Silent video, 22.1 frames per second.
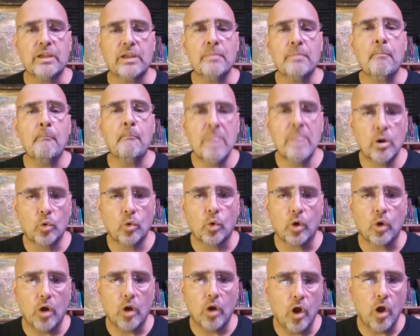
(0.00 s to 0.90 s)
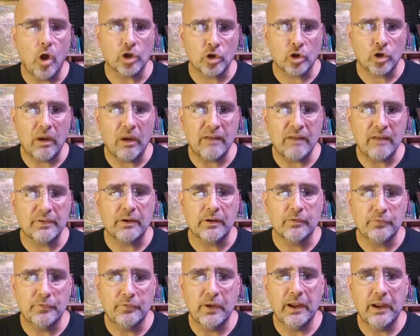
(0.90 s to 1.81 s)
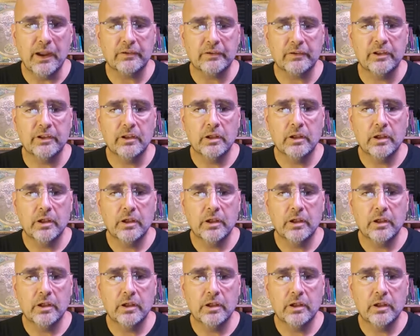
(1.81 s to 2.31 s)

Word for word: mirror holographic effect.